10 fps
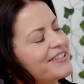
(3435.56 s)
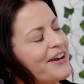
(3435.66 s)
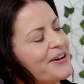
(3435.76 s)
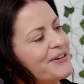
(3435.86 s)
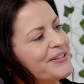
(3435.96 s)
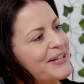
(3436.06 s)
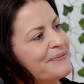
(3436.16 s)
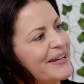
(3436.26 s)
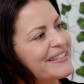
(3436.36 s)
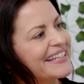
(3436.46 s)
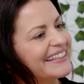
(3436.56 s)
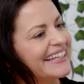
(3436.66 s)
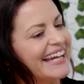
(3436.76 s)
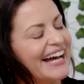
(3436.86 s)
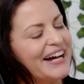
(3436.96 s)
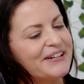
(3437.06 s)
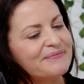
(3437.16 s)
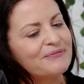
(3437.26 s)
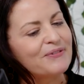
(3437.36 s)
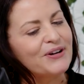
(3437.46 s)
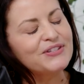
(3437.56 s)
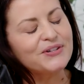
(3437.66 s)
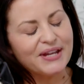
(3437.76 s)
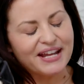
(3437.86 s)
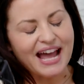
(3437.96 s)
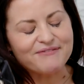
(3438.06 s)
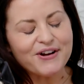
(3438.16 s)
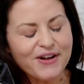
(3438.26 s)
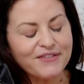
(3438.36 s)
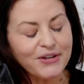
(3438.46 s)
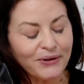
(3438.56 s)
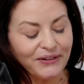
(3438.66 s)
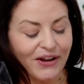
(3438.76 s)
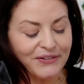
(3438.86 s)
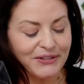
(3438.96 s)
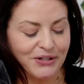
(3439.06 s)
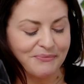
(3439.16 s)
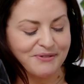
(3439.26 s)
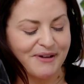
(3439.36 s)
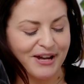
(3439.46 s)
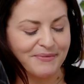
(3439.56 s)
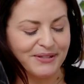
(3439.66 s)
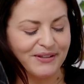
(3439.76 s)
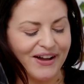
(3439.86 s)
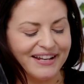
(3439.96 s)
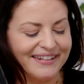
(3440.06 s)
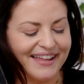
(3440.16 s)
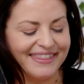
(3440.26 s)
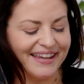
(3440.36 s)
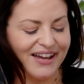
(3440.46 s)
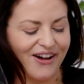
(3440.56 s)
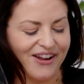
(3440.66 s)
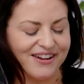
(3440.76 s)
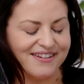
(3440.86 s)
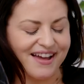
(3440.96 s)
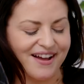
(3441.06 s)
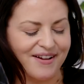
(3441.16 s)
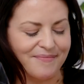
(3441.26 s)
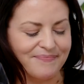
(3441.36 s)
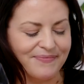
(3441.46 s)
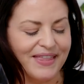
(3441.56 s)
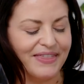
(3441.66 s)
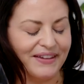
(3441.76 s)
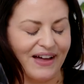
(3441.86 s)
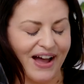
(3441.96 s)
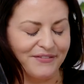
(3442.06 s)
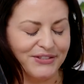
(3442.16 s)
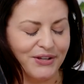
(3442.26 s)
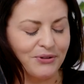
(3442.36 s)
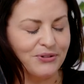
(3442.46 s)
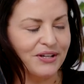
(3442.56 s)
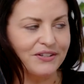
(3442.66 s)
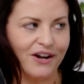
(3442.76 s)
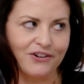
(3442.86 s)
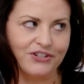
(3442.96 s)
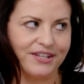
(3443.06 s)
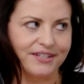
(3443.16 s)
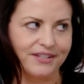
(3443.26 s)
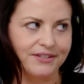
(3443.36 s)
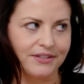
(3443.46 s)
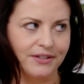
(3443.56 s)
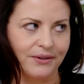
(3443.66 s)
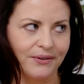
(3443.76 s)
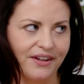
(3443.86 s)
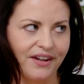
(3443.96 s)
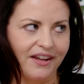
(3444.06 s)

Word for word: So so basically, um, we're doing, I've heard, I told, talked a little bit about it, but not nothing on, um, nothing live. So we're doing a Doctor Jess Institute.